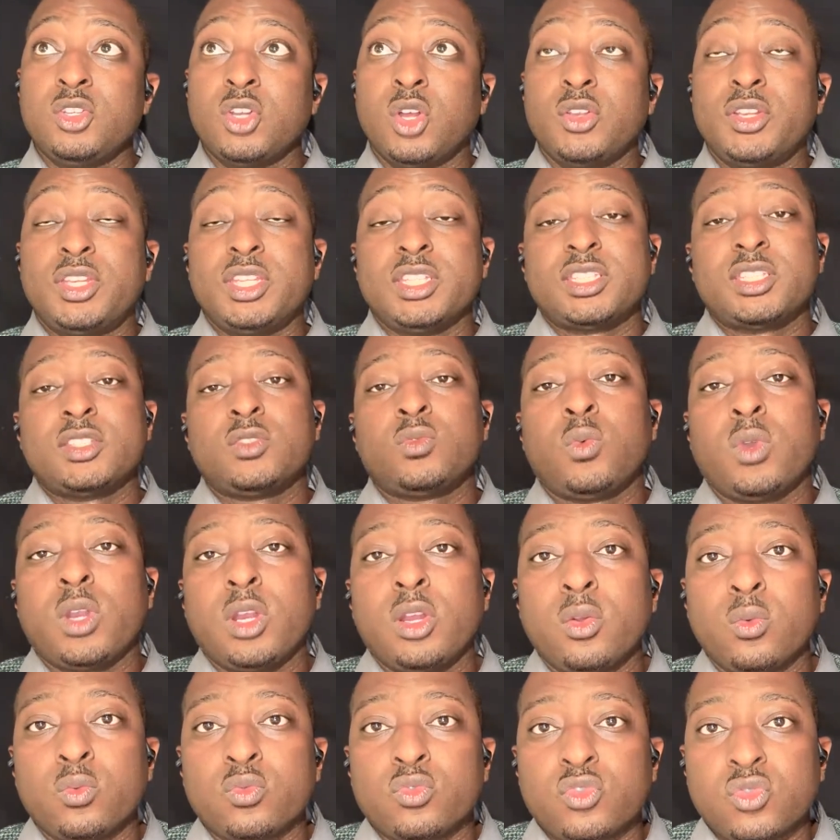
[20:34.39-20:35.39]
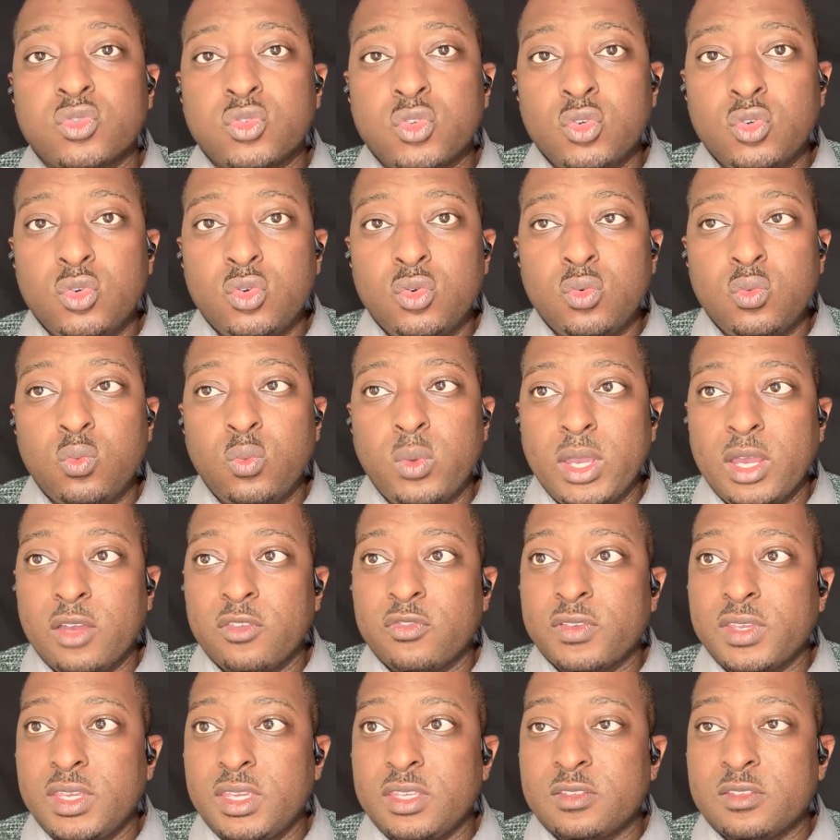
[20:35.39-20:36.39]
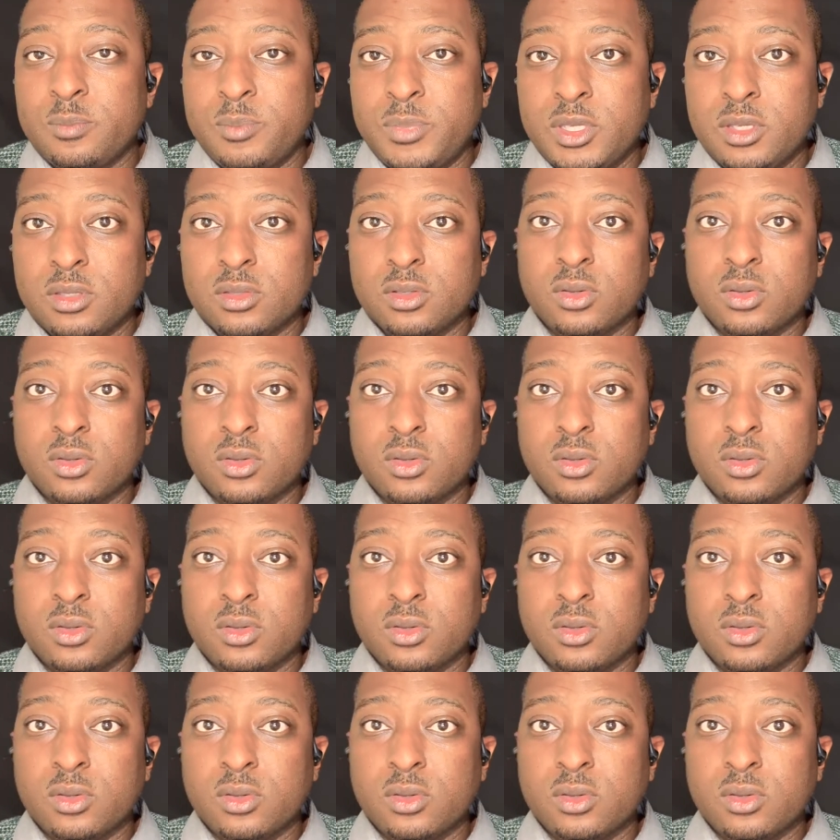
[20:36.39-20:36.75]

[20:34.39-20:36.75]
this is where true wealth gets built.